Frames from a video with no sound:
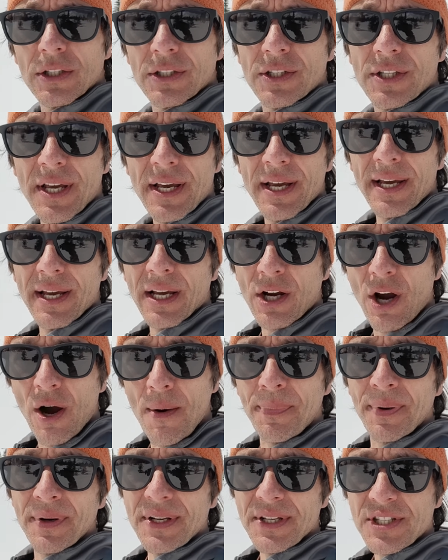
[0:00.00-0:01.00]
the
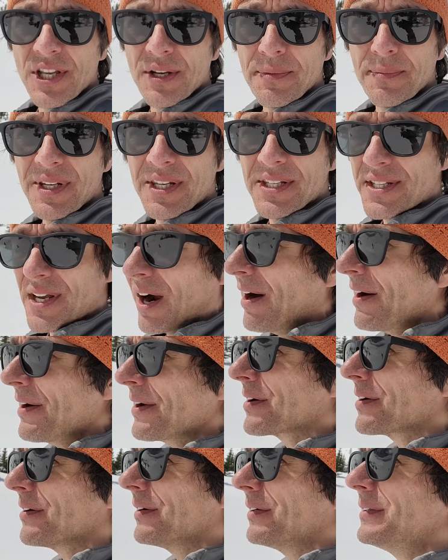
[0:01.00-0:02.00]
company sent me this
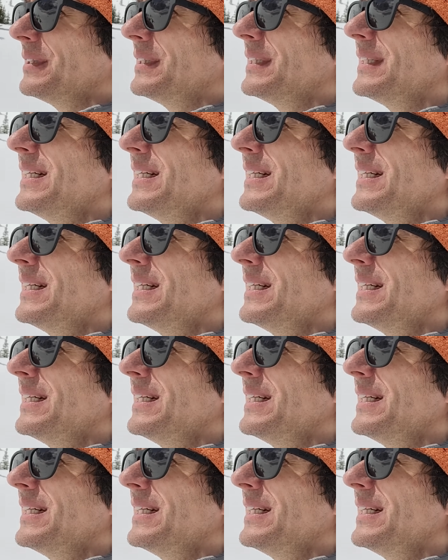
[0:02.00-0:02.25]
article,